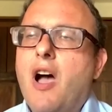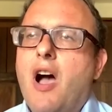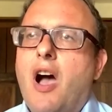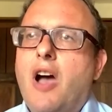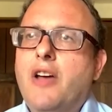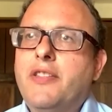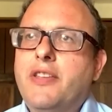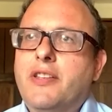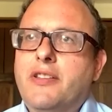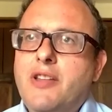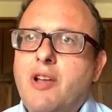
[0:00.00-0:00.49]

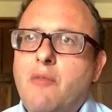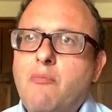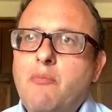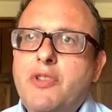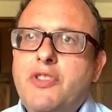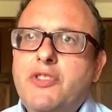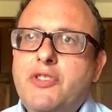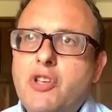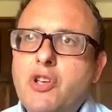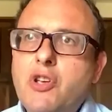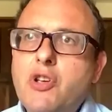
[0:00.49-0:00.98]
I think number
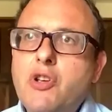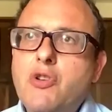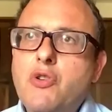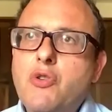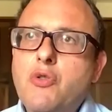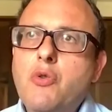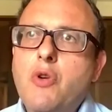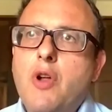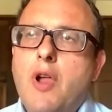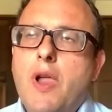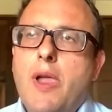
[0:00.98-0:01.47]

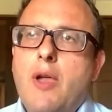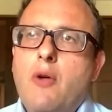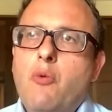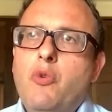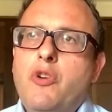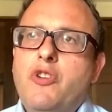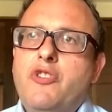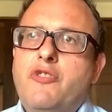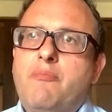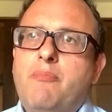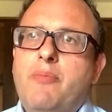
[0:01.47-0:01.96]
two
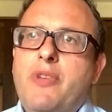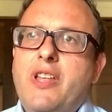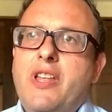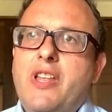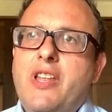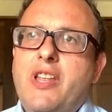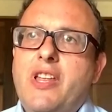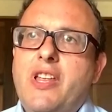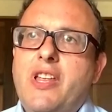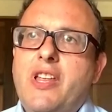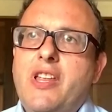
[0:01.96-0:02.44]
would
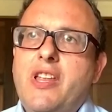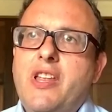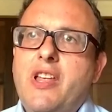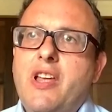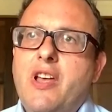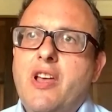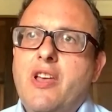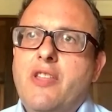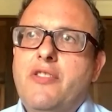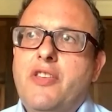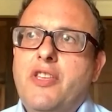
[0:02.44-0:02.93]
be
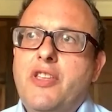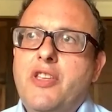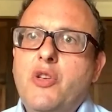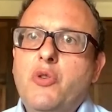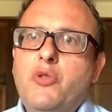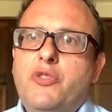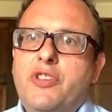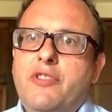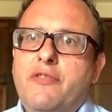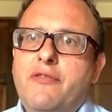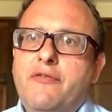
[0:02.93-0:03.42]
the
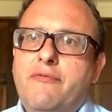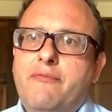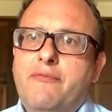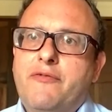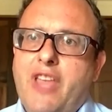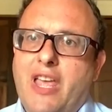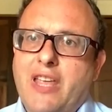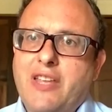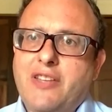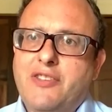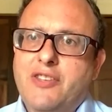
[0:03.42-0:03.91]
use of
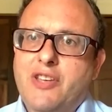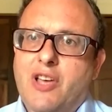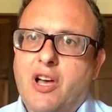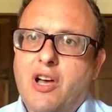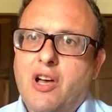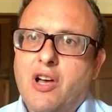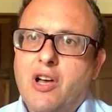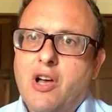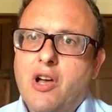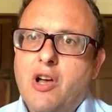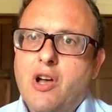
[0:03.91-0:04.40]
data,
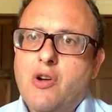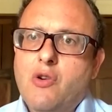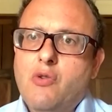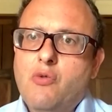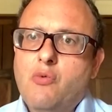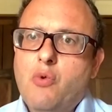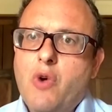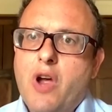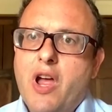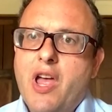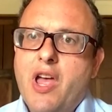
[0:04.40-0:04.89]

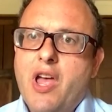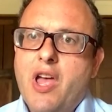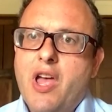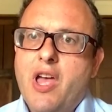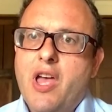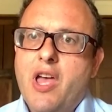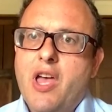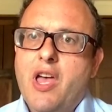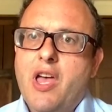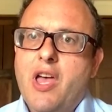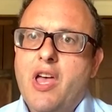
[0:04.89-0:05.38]

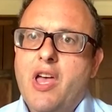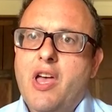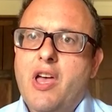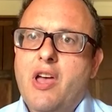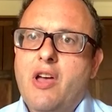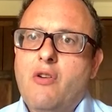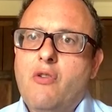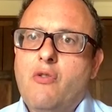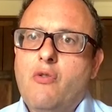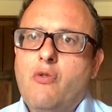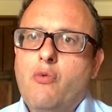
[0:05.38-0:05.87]

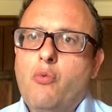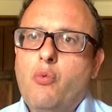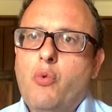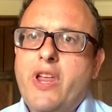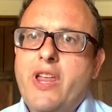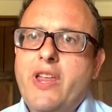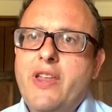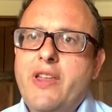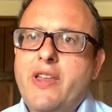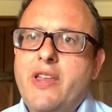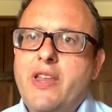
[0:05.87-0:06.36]
where
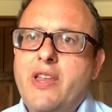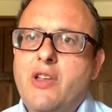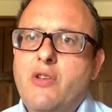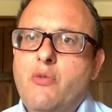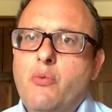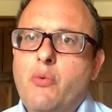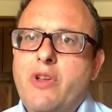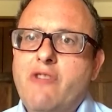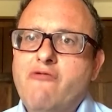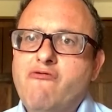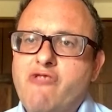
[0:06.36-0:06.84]
we
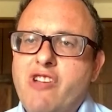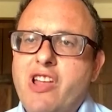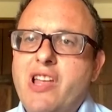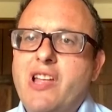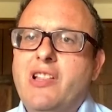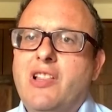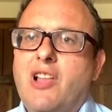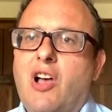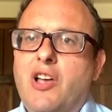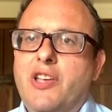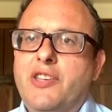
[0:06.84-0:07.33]

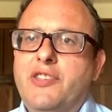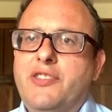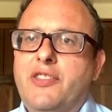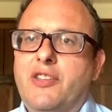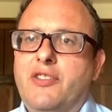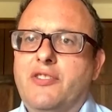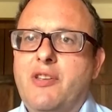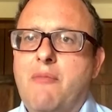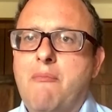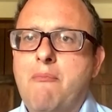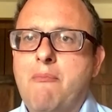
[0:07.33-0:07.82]
realized
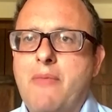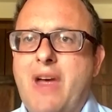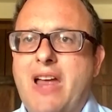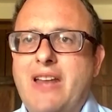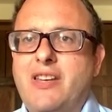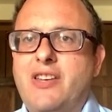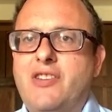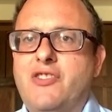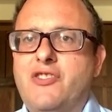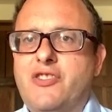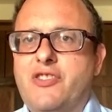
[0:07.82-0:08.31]
that to
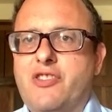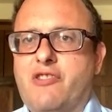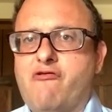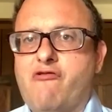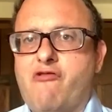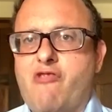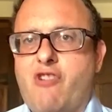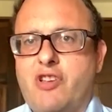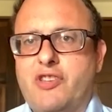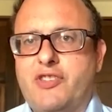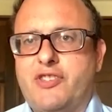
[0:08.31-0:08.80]
manage the
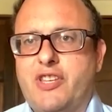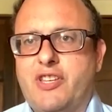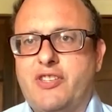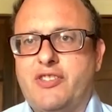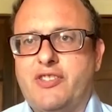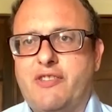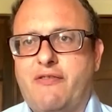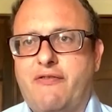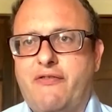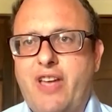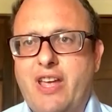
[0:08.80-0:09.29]

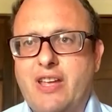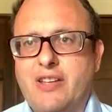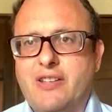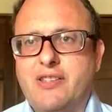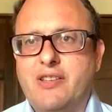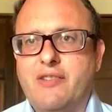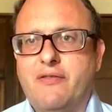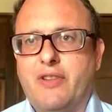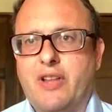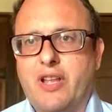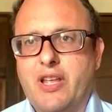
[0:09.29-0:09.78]
crisis
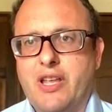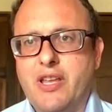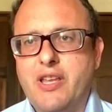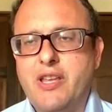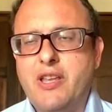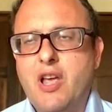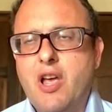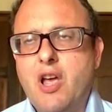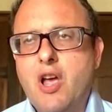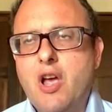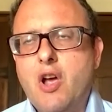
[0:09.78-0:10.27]
effectively,
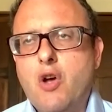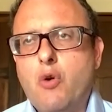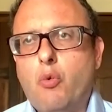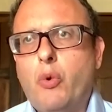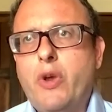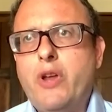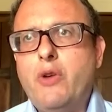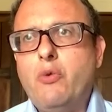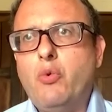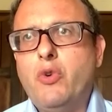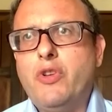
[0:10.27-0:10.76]

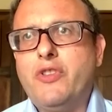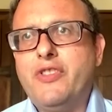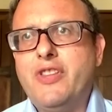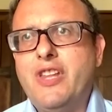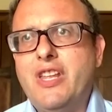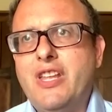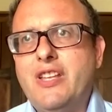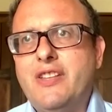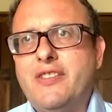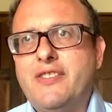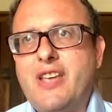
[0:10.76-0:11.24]
we would
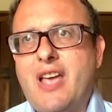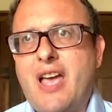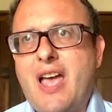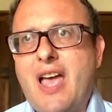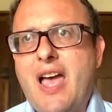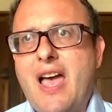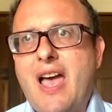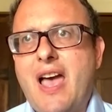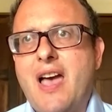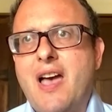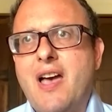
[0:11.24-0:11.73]
need to
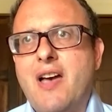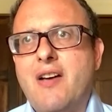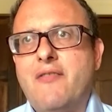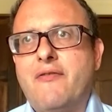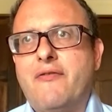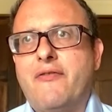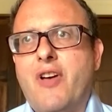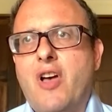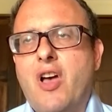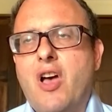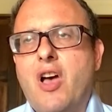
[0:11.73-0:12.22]

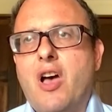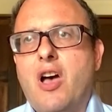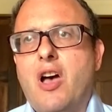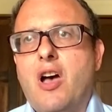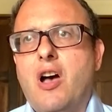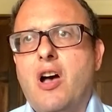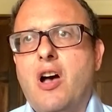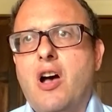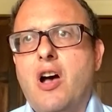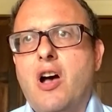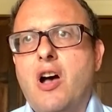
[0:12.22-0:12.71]
have
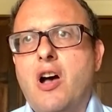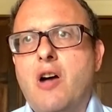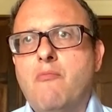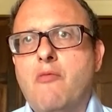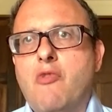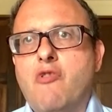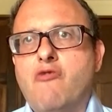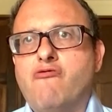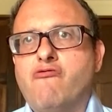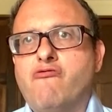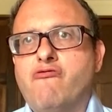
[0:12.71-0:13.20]

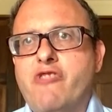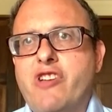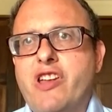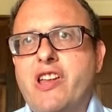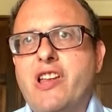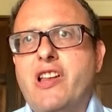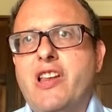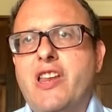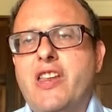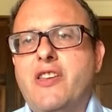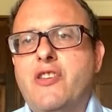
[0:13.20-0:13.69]

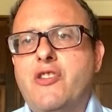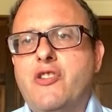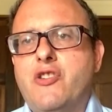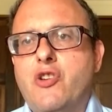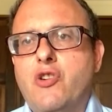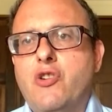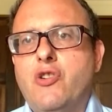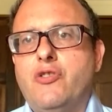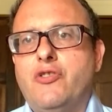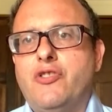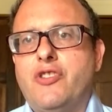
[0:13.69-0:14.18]
really
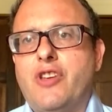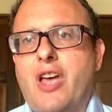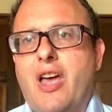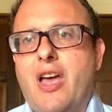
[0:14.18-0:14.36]
good